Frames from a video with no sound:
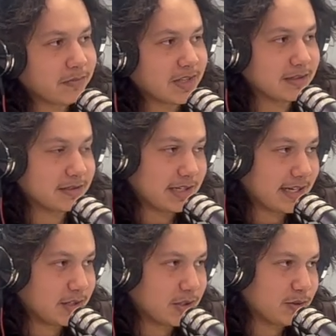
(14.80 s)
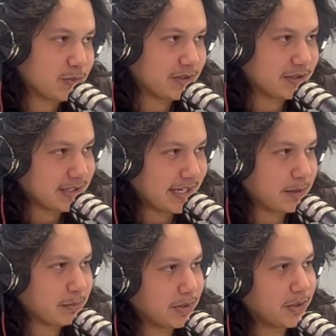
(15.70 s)
second host with the
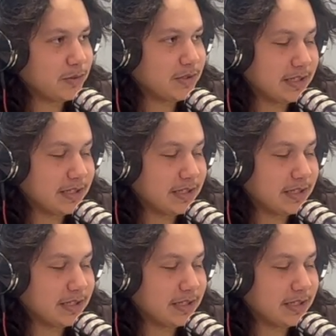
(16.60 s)
second most.